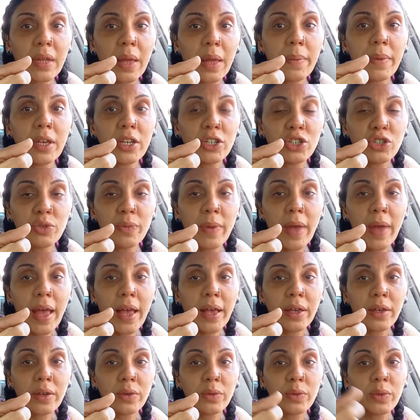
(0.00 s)
going to hit you
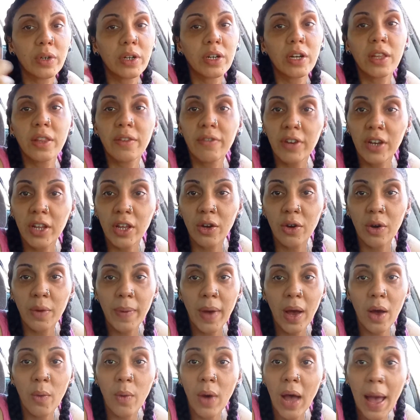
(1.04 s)
back with another video
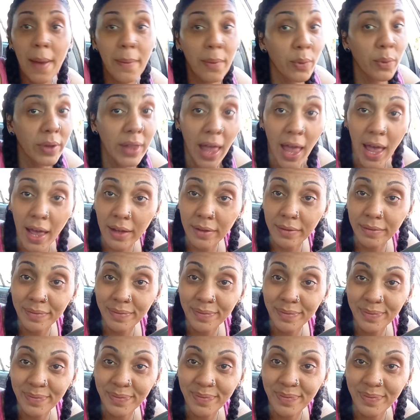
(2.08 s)
about what happened with that.
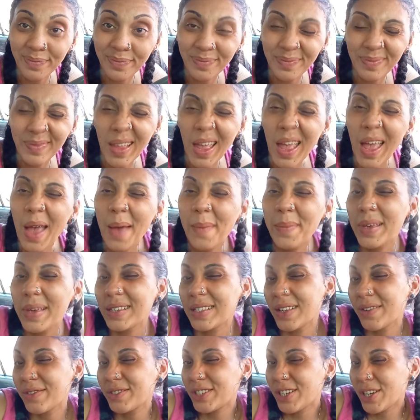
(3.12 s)

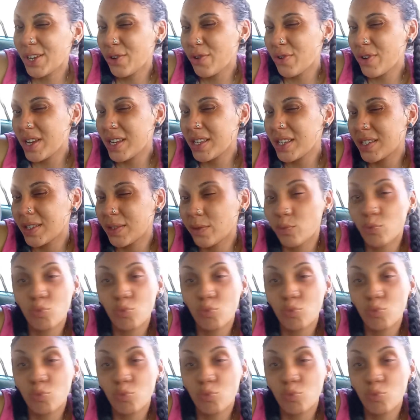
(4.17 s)
He's loving chicken bees.